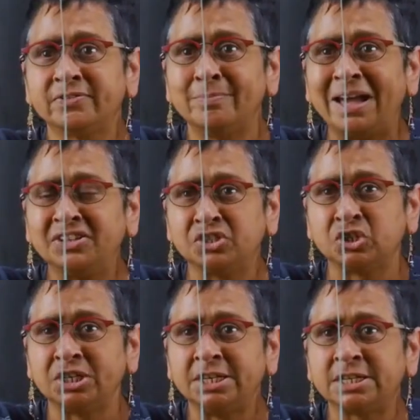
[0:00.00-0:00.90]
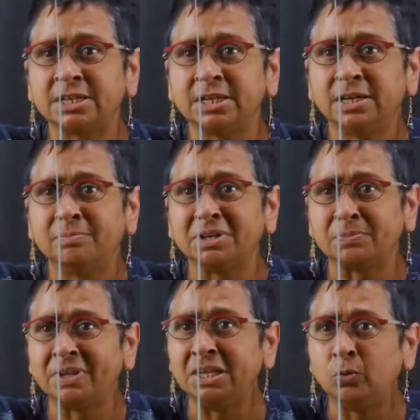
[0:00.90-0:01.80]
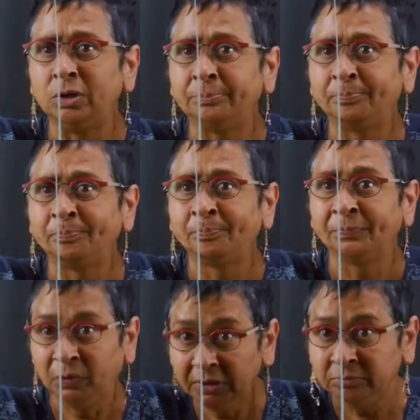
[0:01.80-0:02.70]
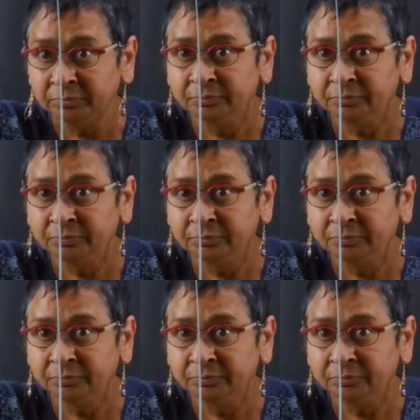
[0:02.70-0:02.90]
of the balance sheet must be equal. Right?